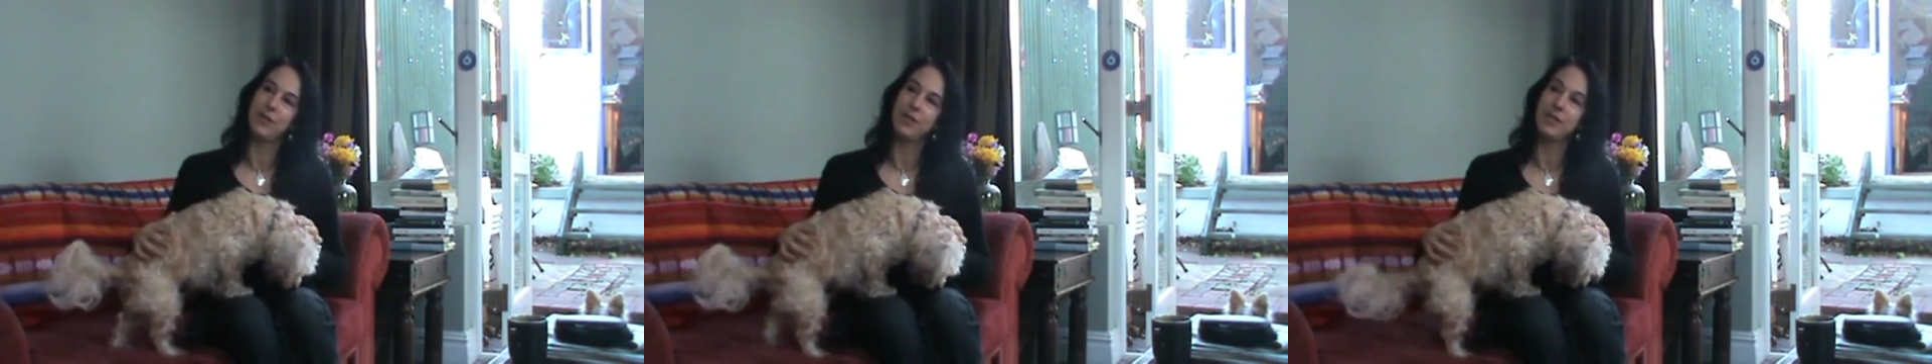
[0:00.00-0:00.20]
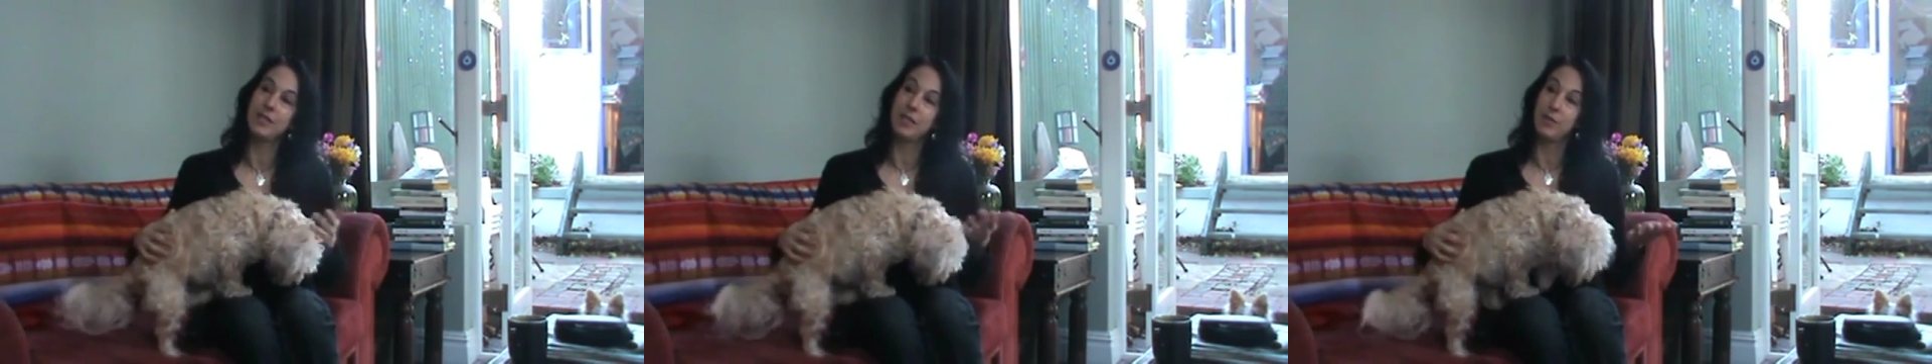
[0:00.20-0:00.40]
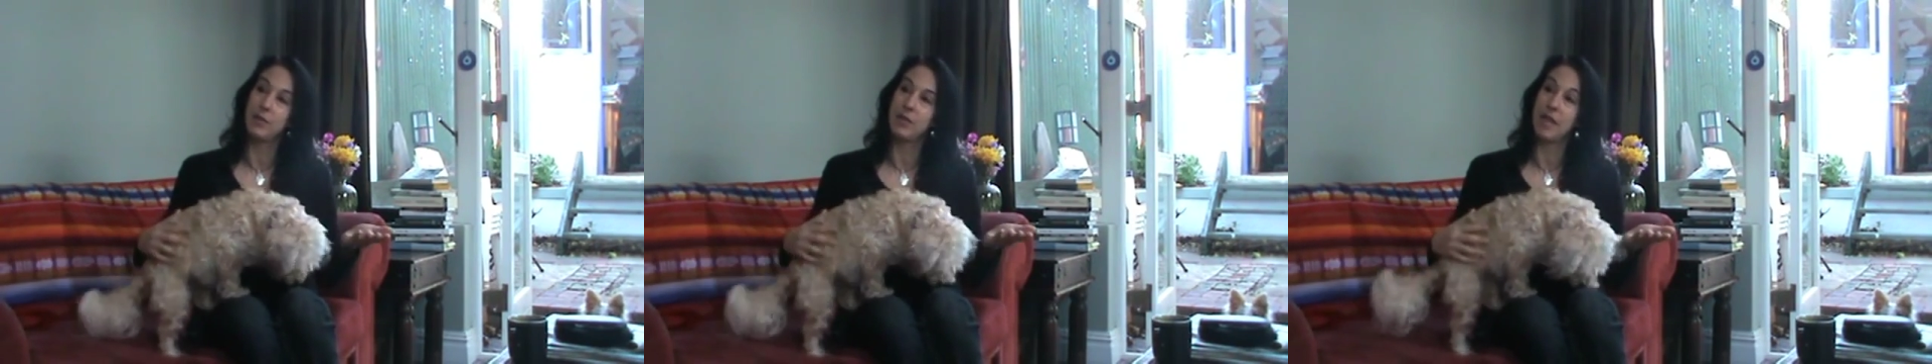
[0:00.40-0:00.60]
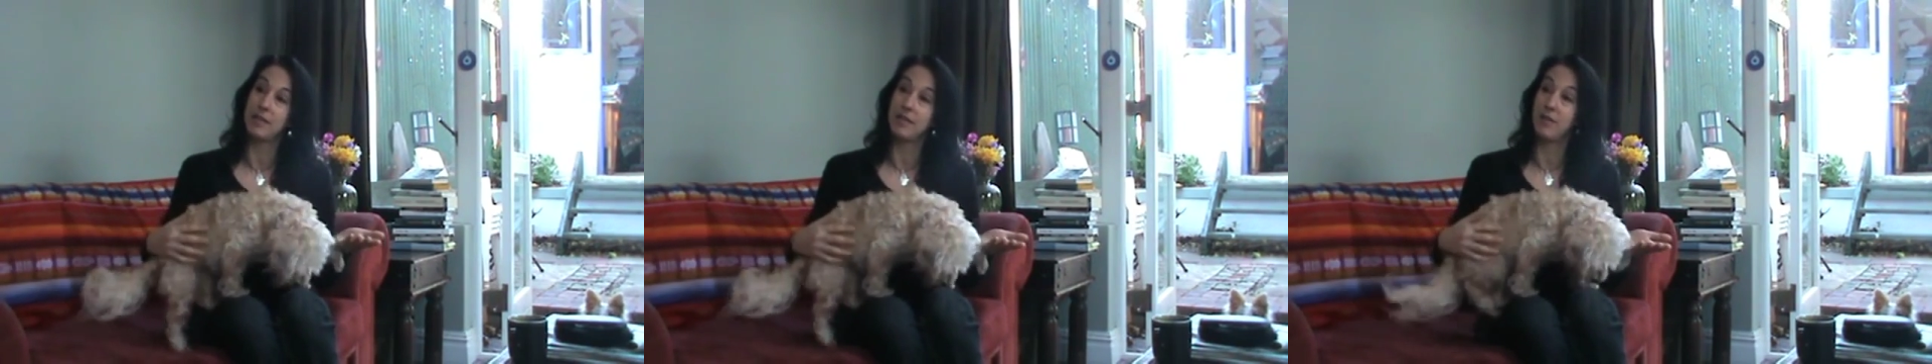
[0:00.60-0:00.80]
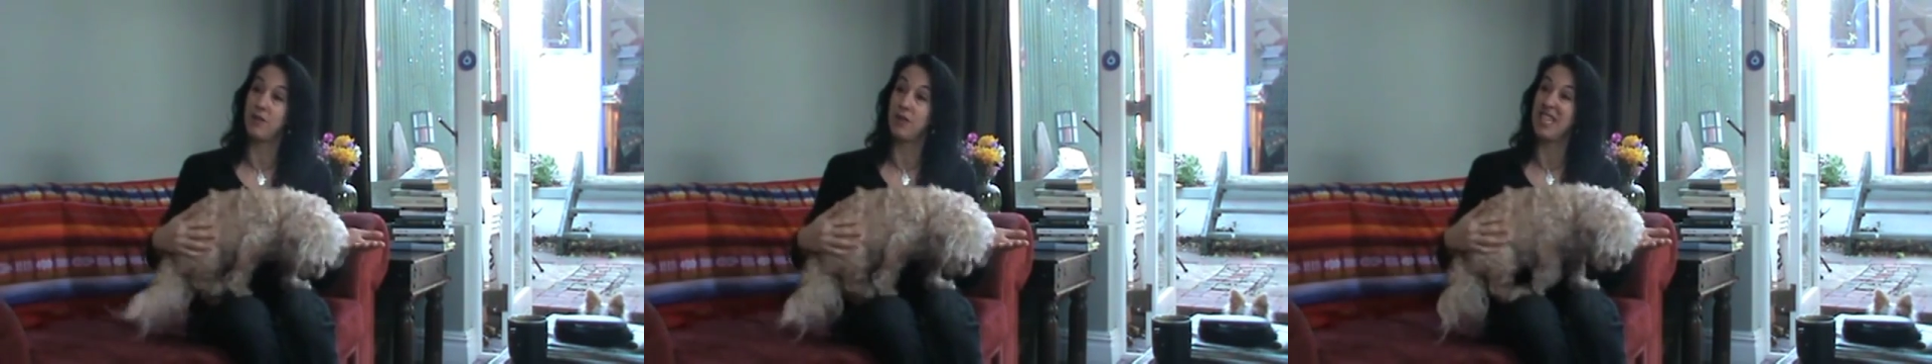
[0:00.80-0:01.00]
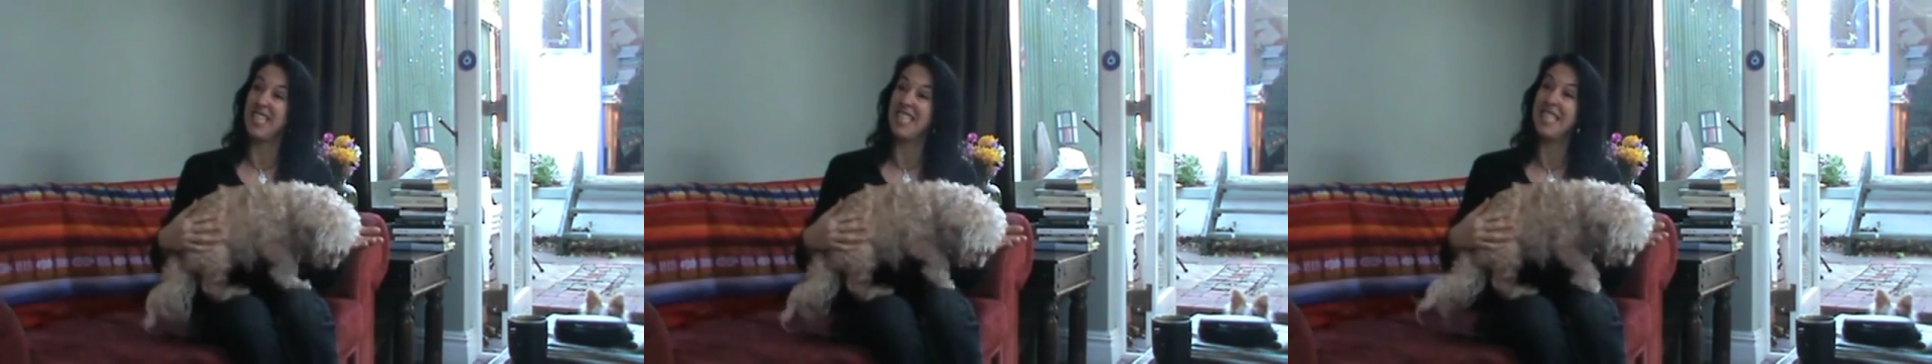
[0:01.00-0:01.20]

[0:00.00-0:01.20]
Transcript: sit with us and drink